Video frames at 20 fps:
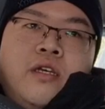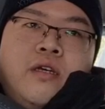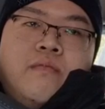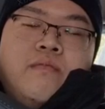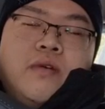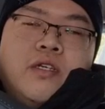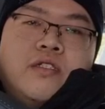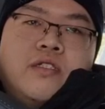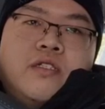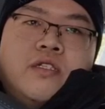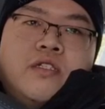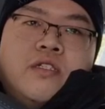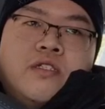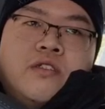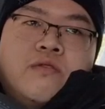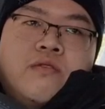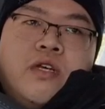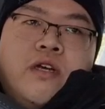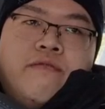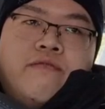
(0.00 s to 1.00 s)
But the thing is,
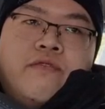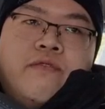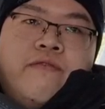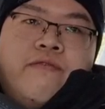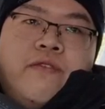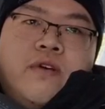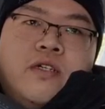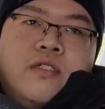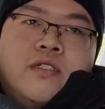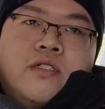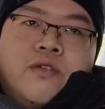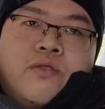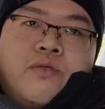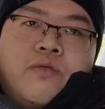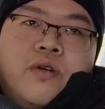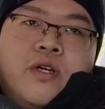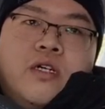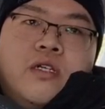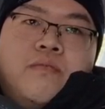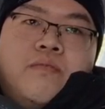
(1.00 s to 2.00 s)
you have to find the
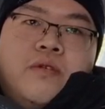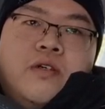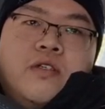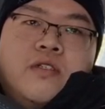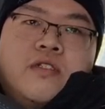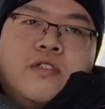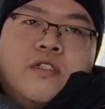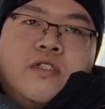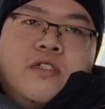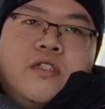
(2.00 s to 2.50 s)
right person